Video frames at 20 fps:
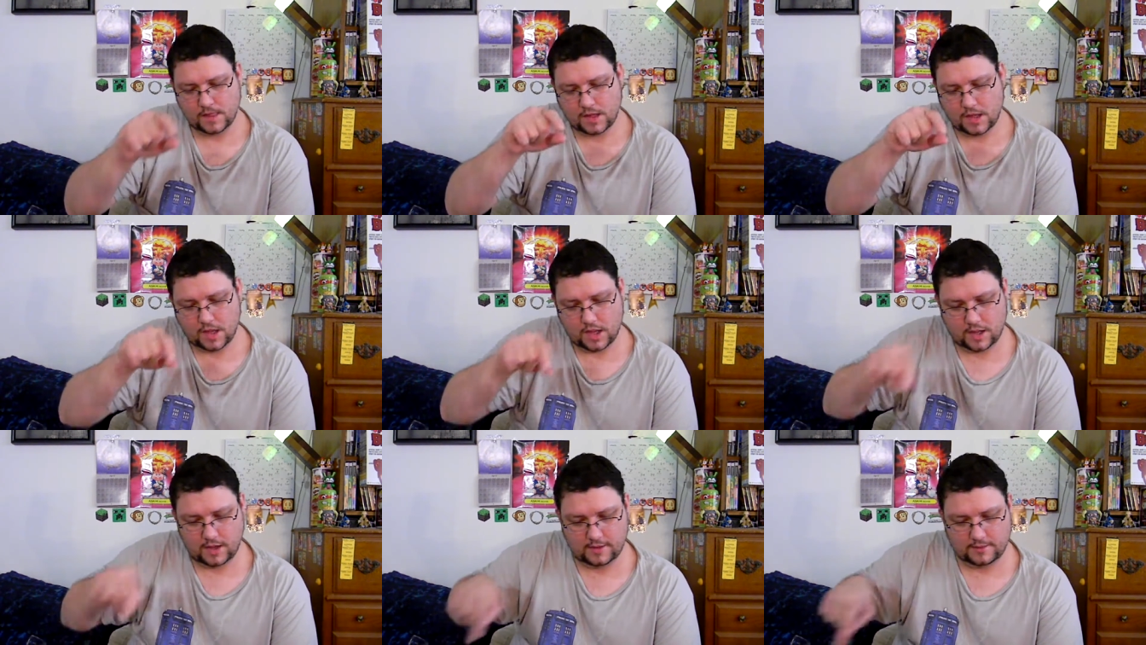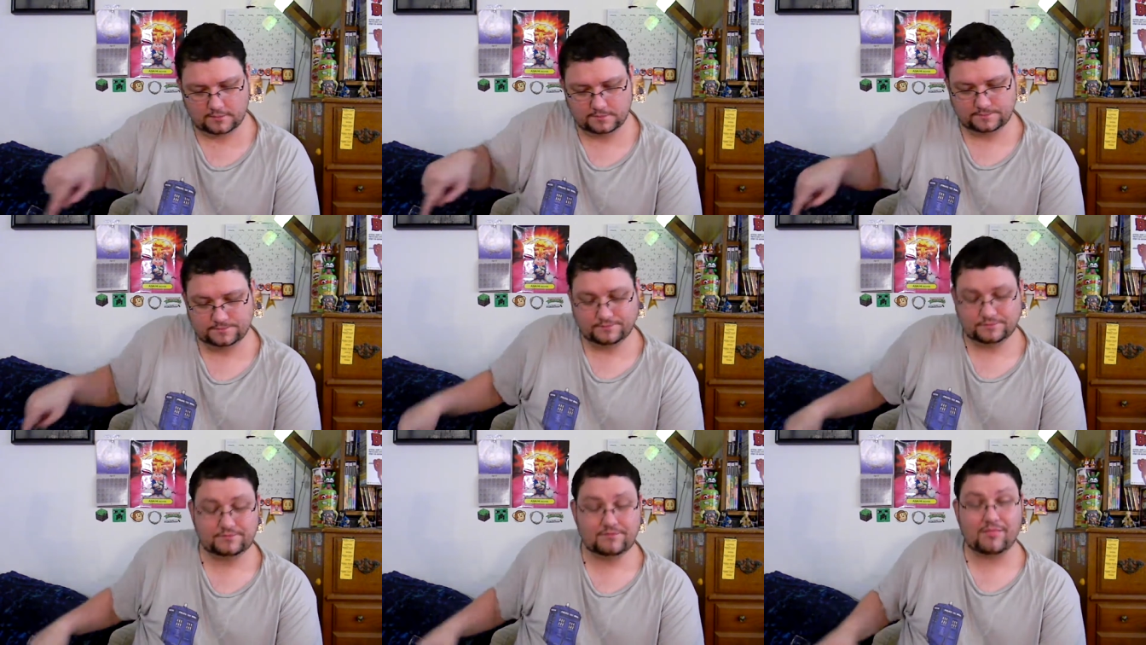
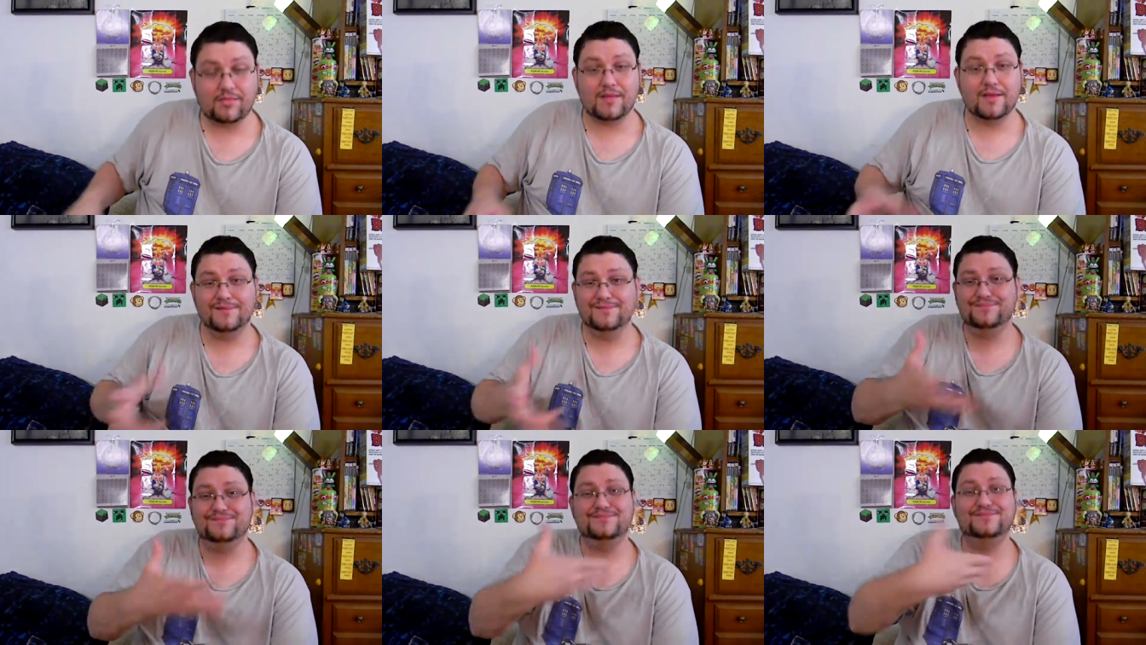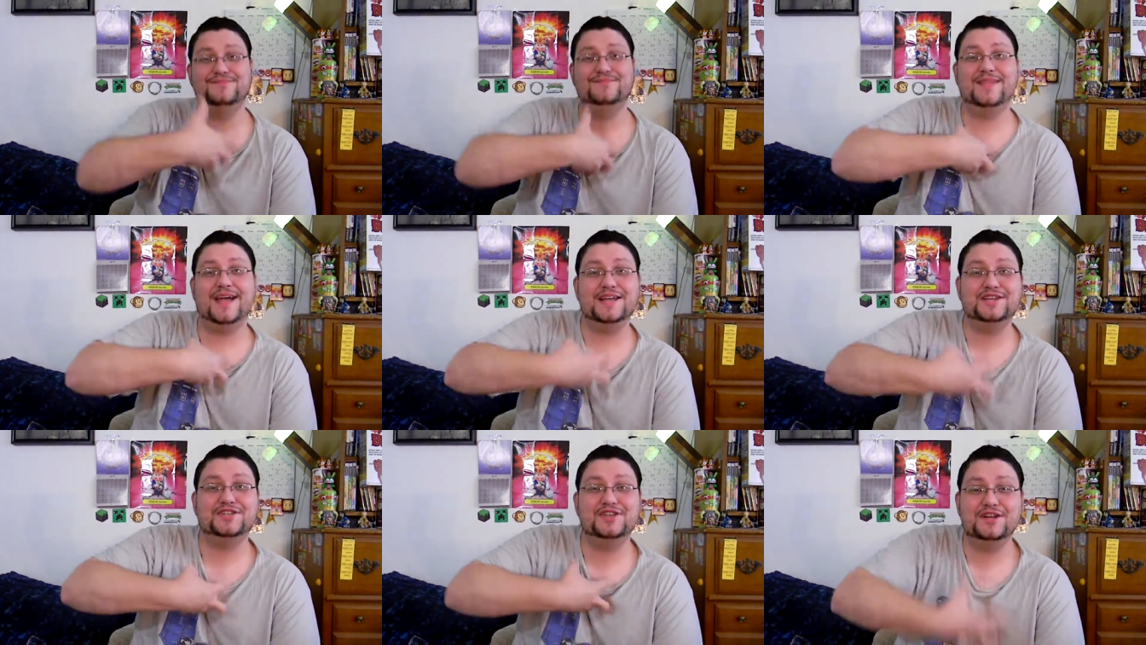Um,
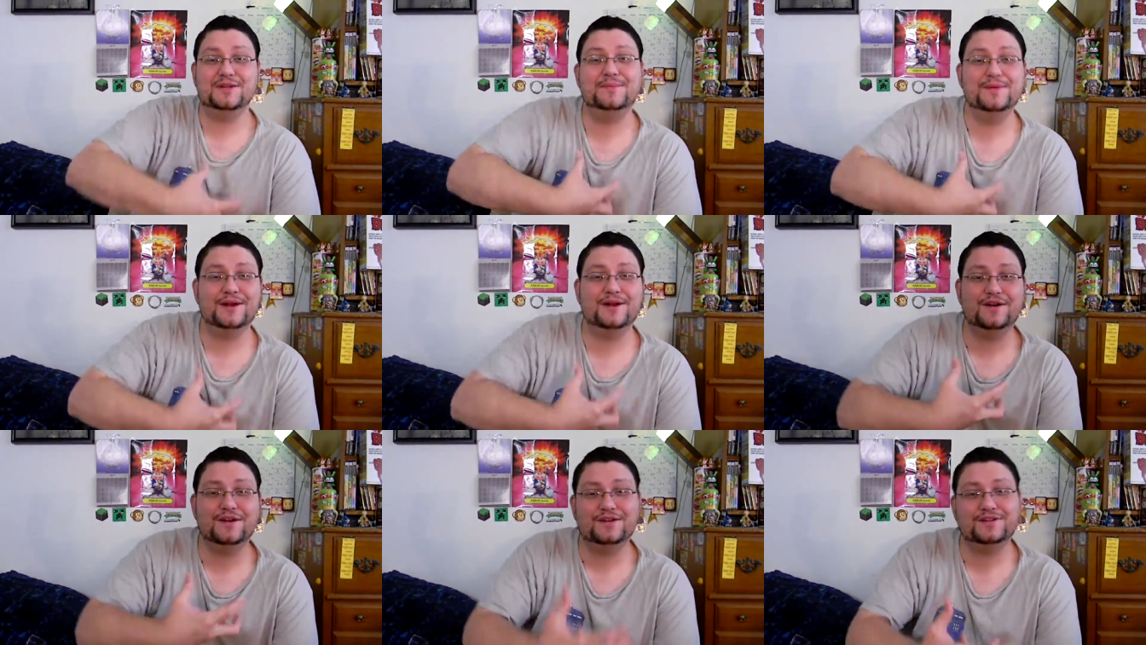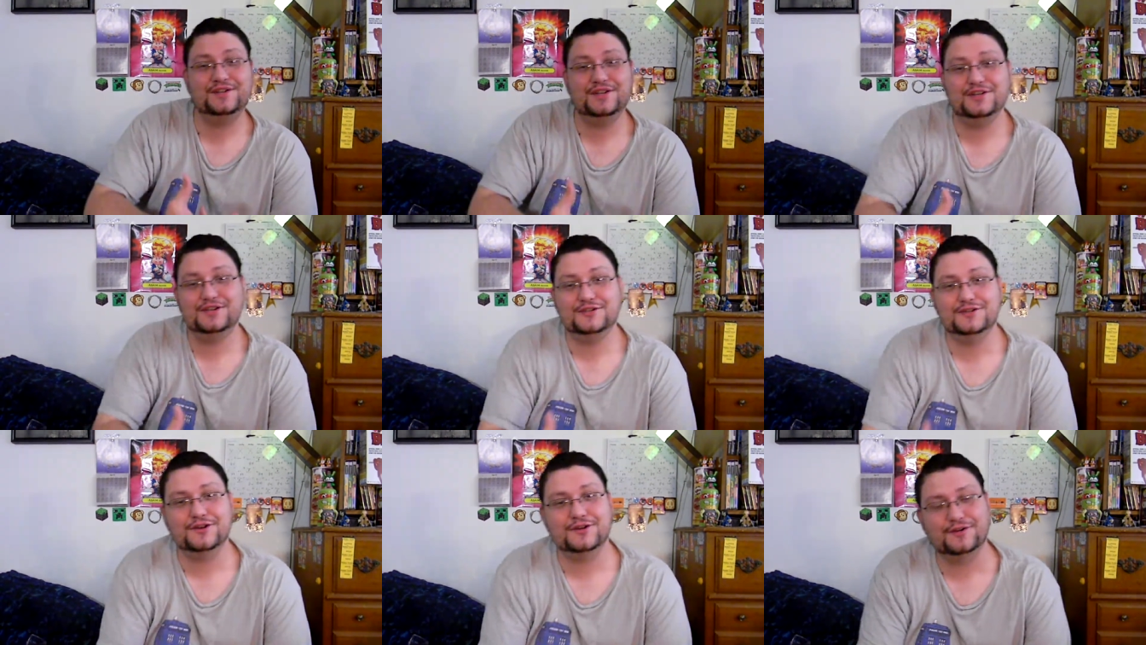that should have been on a
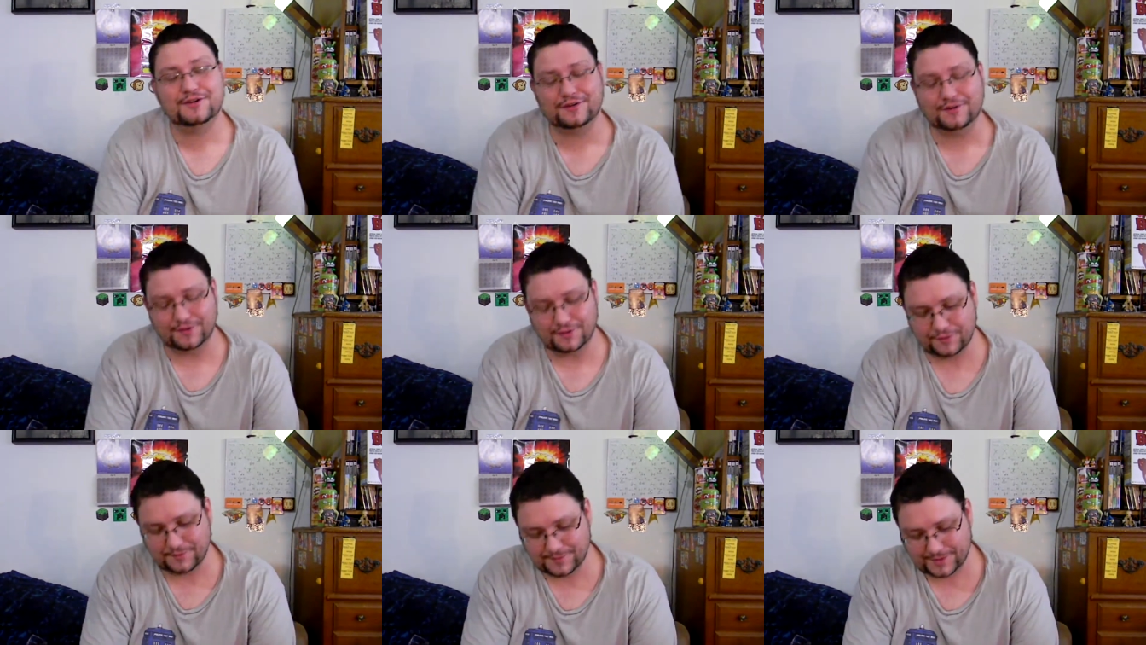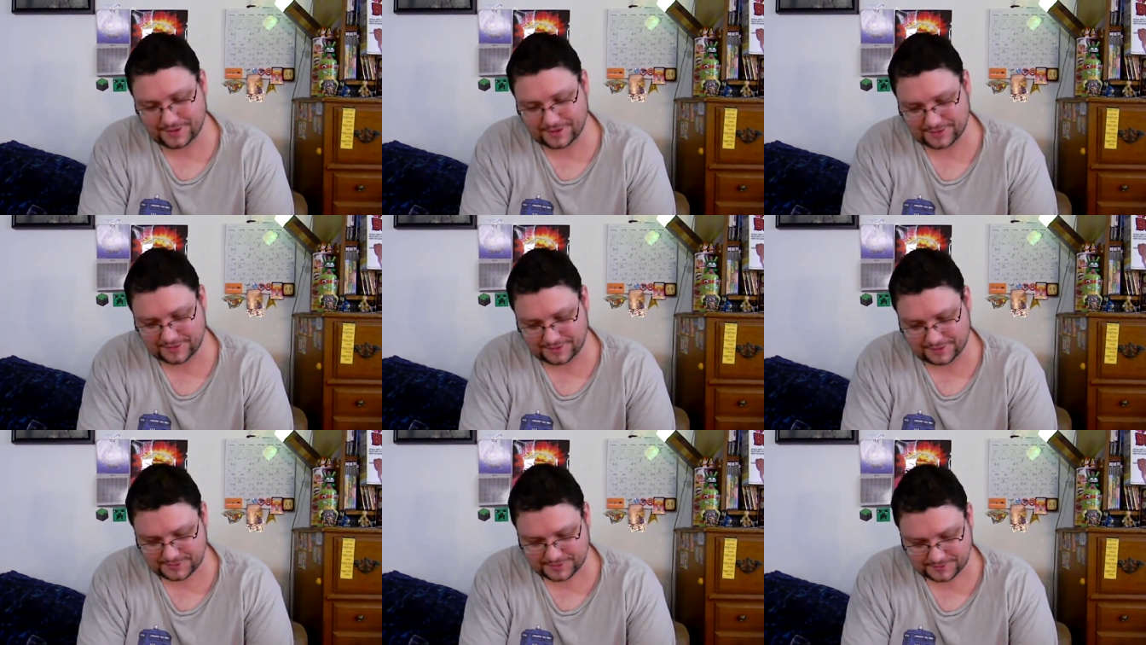T-shirt. Oh my
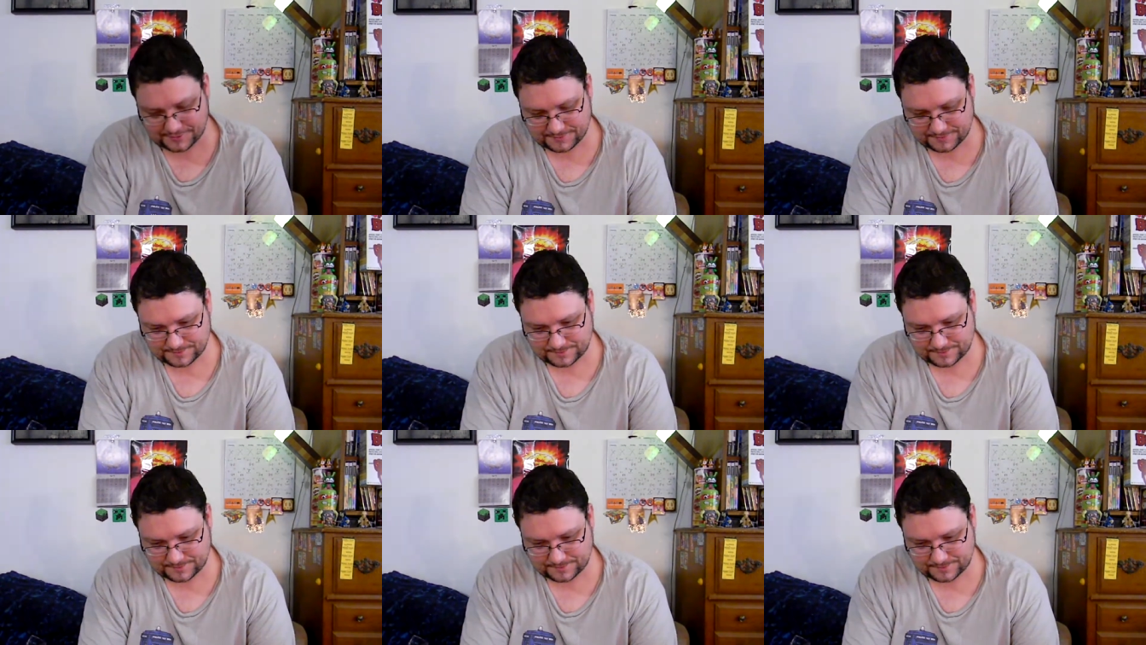goodness.